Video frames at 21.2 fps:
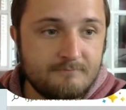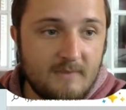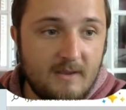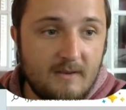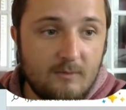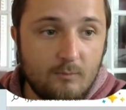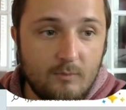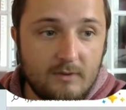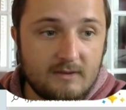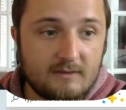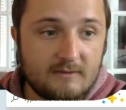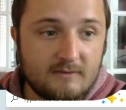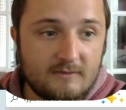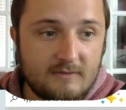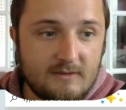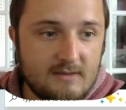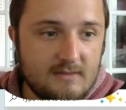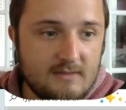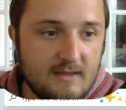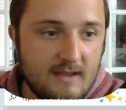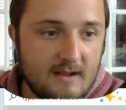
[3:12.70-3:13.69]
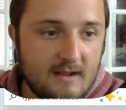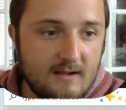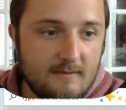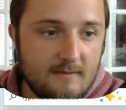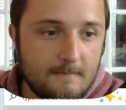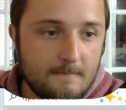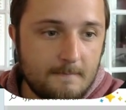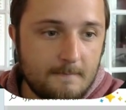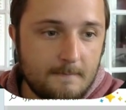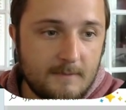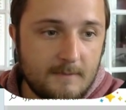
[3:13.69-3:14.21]
And we can see that
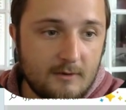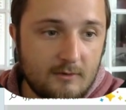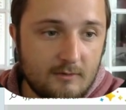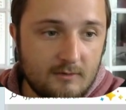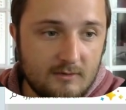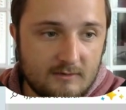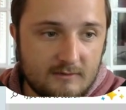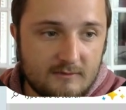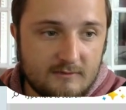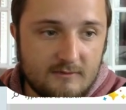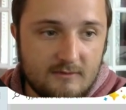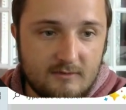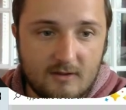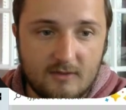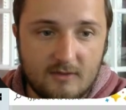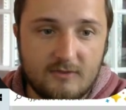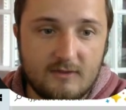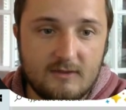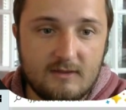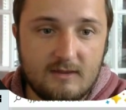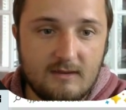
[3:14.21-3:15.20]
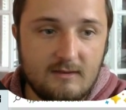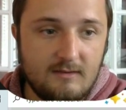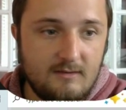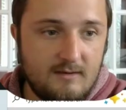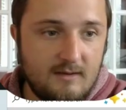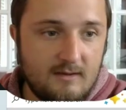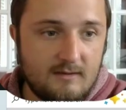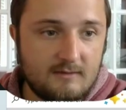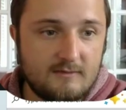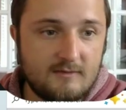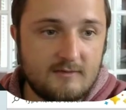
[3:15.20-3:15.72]
there is nothing
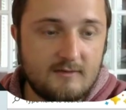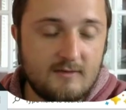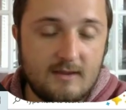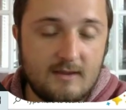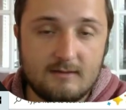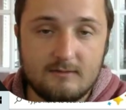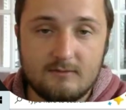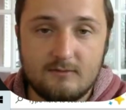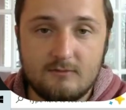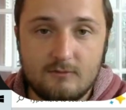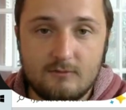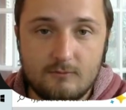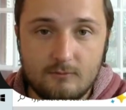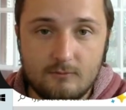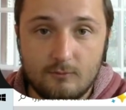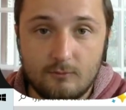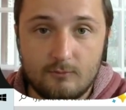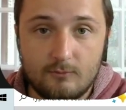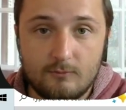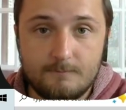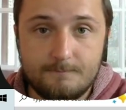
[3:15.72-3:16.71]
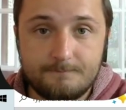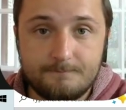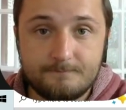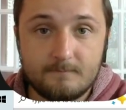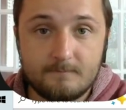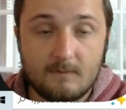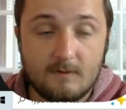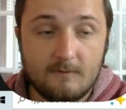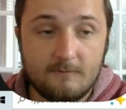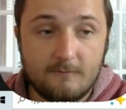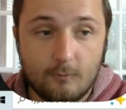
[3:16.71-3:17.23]
indexed in Google
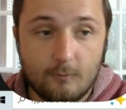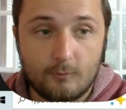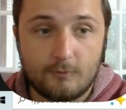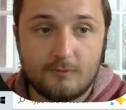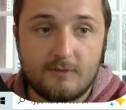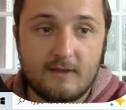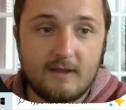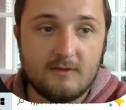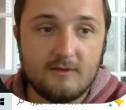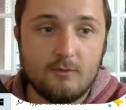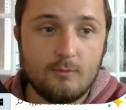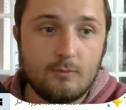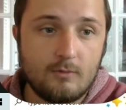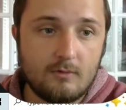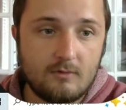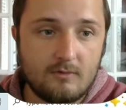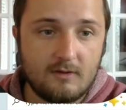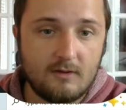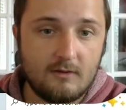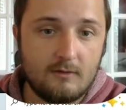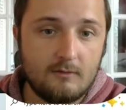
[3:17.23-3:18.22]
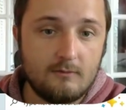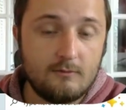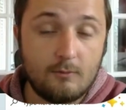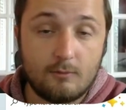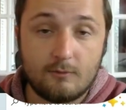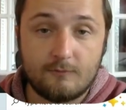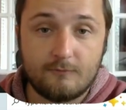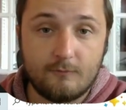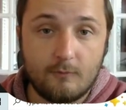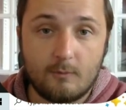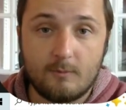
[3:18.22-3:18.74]
for that URL or
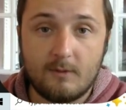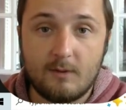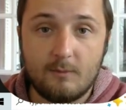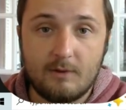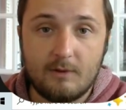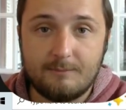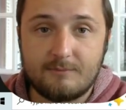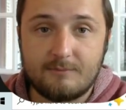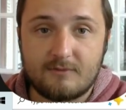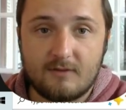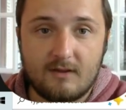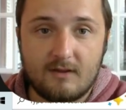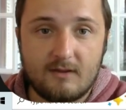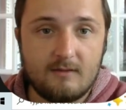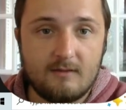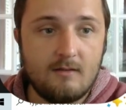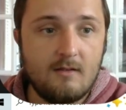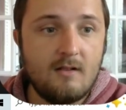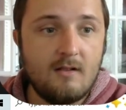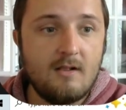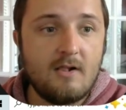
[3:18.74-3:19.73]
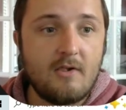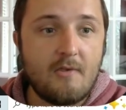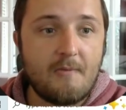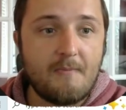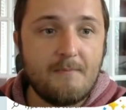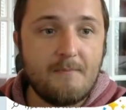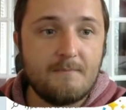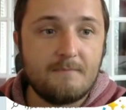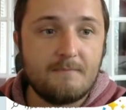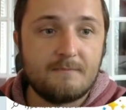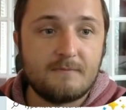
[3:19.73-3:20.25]
for my website
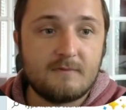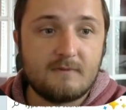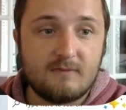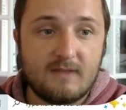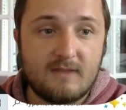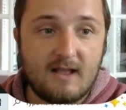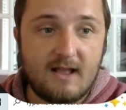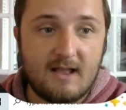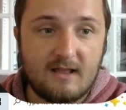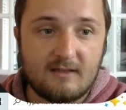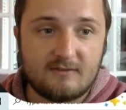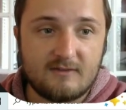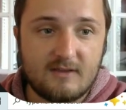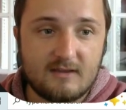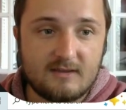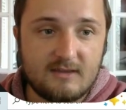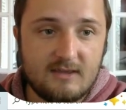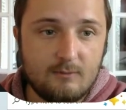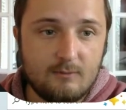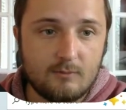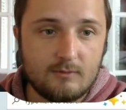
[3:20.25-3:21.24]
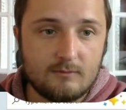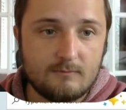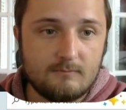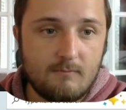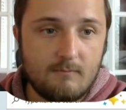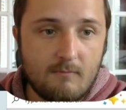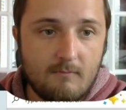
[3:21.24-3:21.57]
that has that keyword.